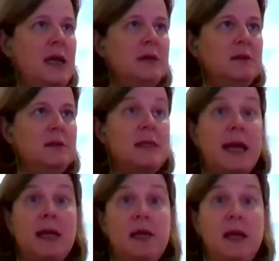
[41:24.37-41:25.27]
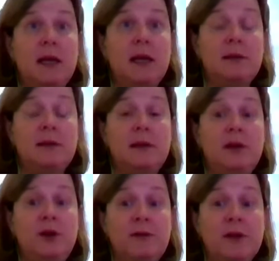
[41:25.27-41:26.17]
in second year
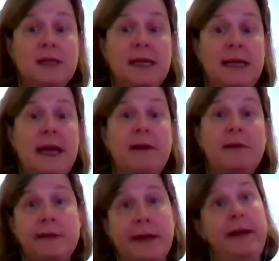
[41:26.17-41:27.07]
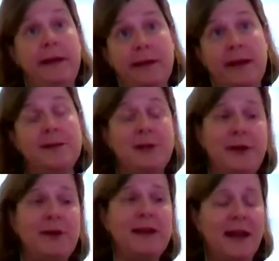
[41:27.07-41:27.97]
university now studying
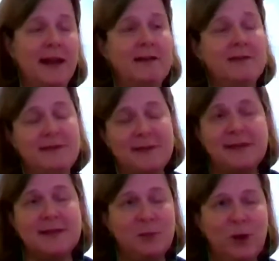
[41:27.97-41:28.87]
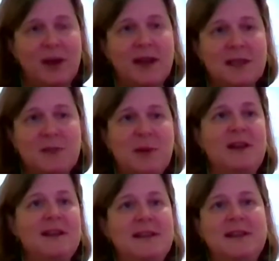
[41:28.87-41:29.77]
engineering and does some work
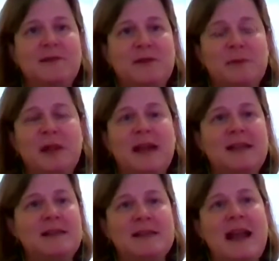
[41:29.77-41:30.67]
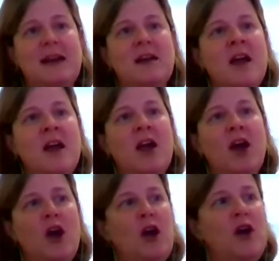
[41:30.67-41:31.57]
experience in different places. And
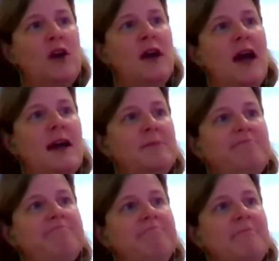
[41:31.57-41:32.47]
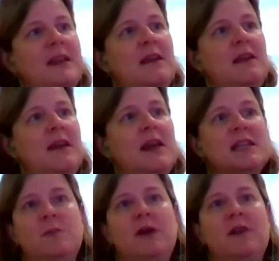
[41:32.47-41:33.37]
her
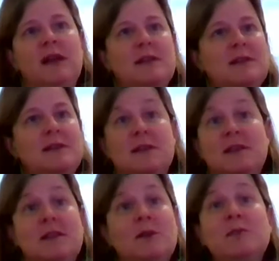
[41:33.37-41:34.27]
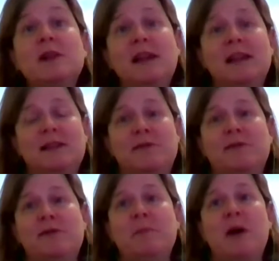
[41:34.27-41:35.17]
experience is just completely
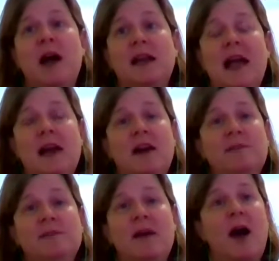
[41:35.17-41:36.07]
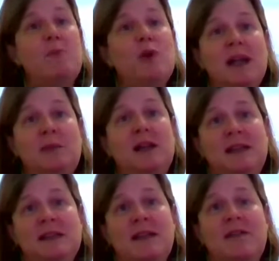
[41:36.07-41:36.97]
different from mine. And I'm really
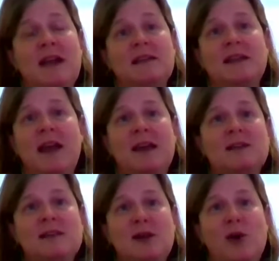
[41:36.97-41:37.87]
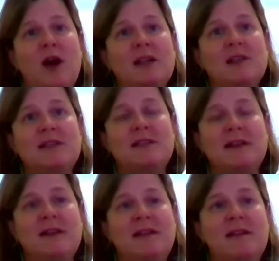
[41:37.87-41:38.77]
pleased that that's the case. So I
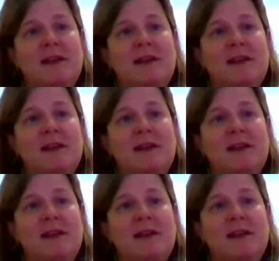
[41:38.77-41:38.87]
just,